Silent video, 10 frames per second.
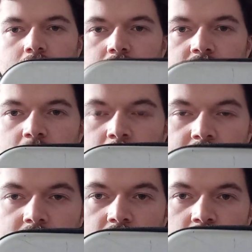a similar
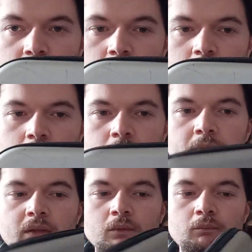case
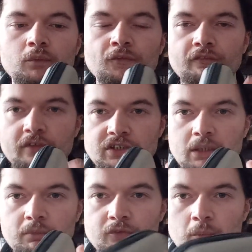built more for the
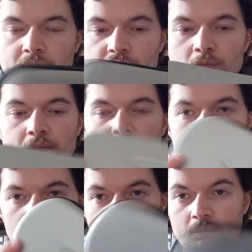shape of your PSP,
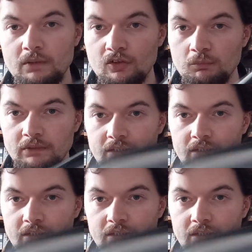I would recommend something